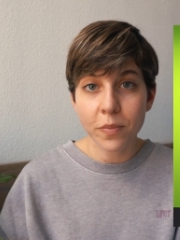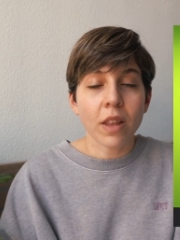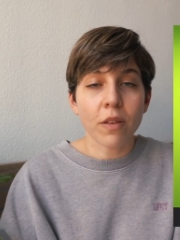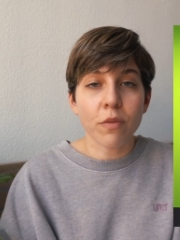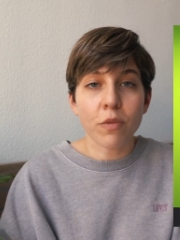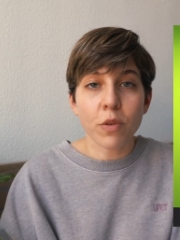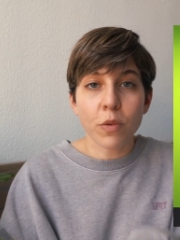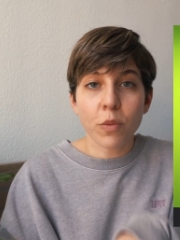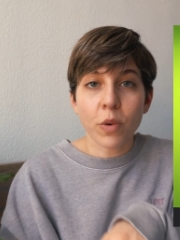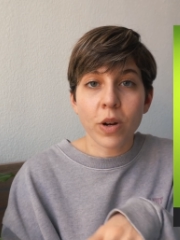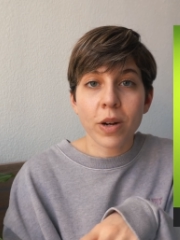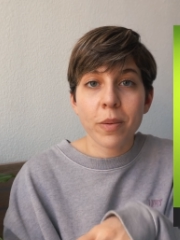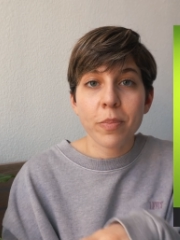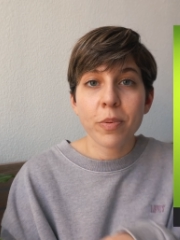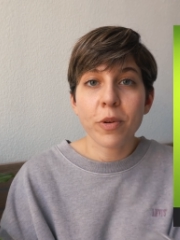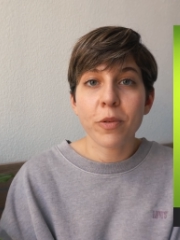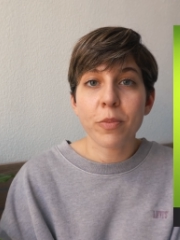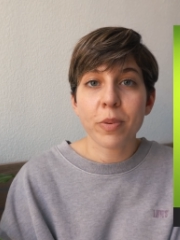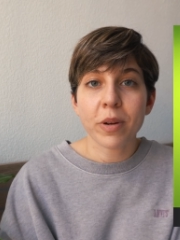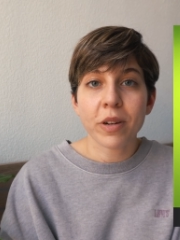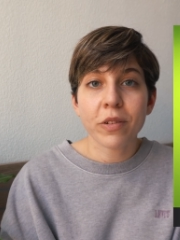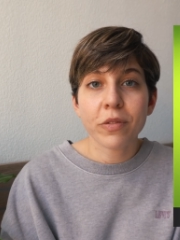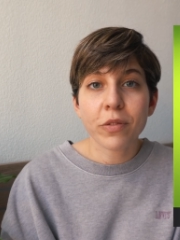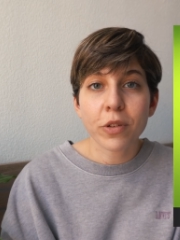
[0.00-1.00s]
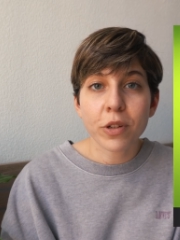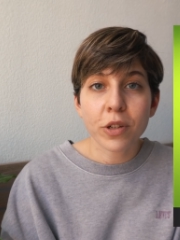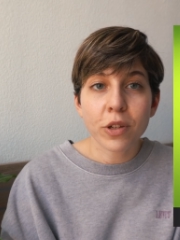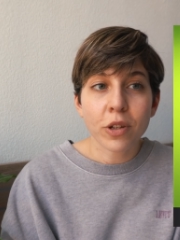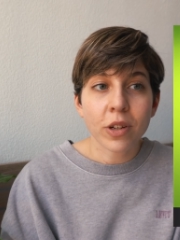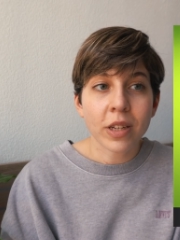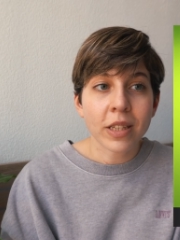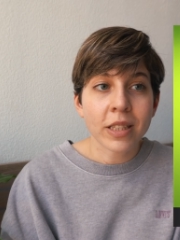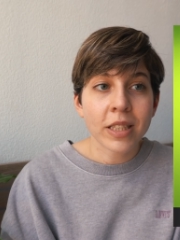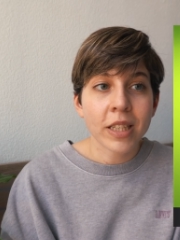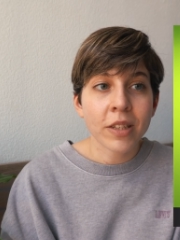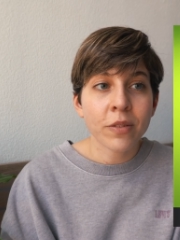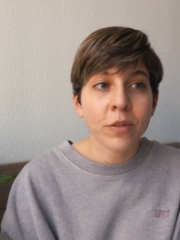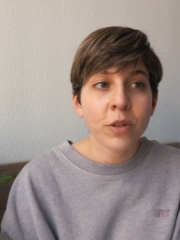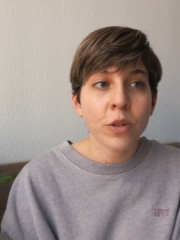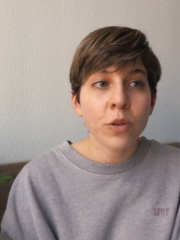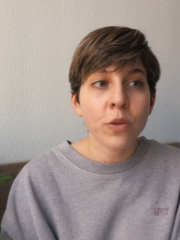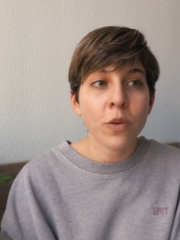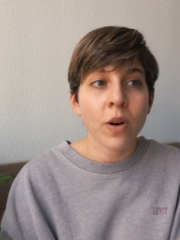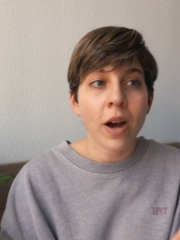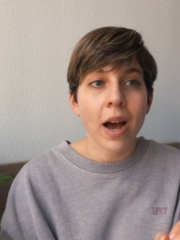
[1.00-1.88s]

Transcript: If you want to prepare for your interview,